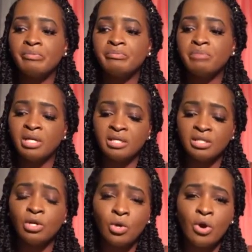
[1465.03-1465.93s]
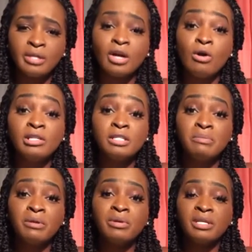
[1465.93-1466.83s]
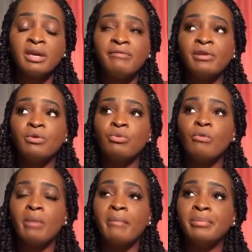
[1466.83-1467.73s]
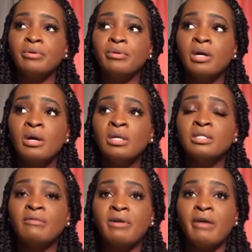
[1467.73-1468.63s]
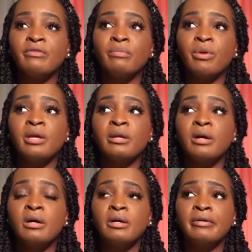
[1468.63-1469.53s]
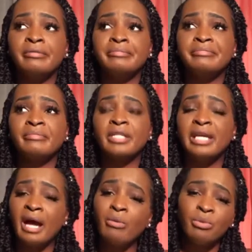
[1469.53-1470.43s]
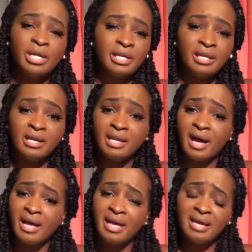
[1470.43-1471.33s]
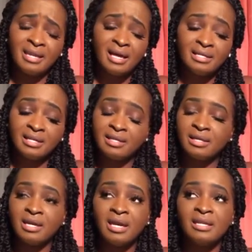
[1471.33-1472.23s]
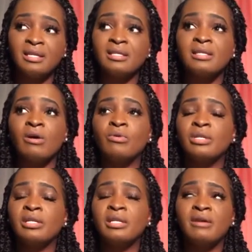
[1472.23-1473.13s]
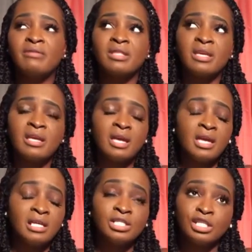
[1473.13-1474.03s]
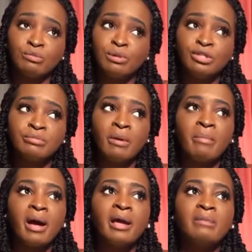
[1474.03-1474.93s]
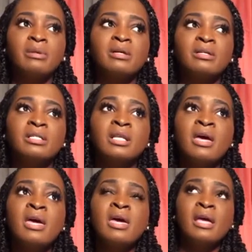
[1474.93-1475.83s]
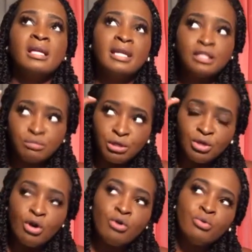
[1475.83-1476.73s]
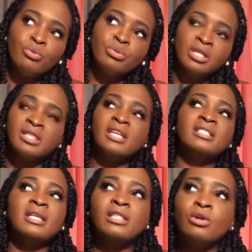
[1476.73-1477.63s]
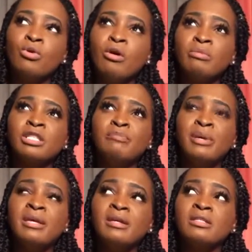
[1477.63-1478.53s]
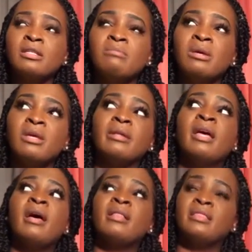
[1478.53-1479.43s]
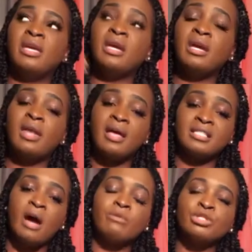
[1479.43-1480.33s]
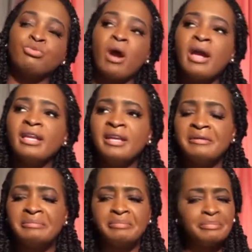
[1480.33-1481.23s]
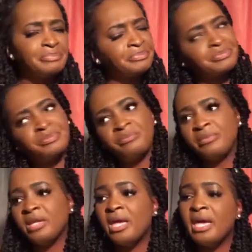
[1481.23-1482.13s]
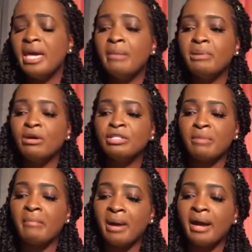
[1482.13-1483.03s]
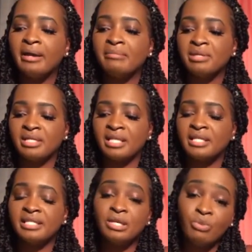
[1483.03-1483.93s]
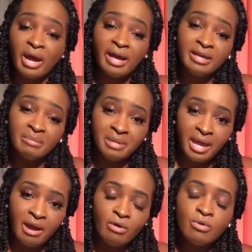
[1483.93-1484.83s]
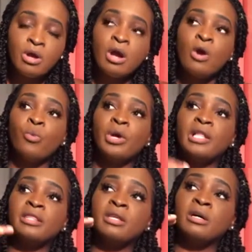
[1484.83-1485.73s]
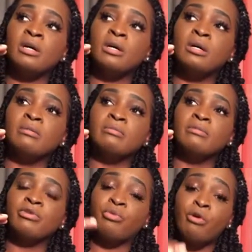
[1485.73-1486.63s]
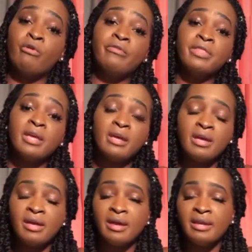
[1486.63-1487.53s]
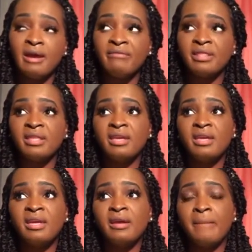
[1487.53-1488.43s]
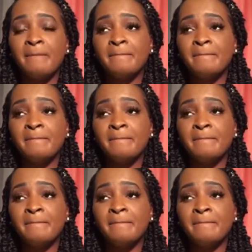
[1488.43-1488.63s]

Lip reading: because the Holy Spirit definitely wrote my book, Survive the Break, and I read it, and I look at the editing on it and everything, and it just blows my mind, because it lets me know the things that the Lord was speaking to me then as I was writing. It blows my mind, because I see where I am now with the growth and everything.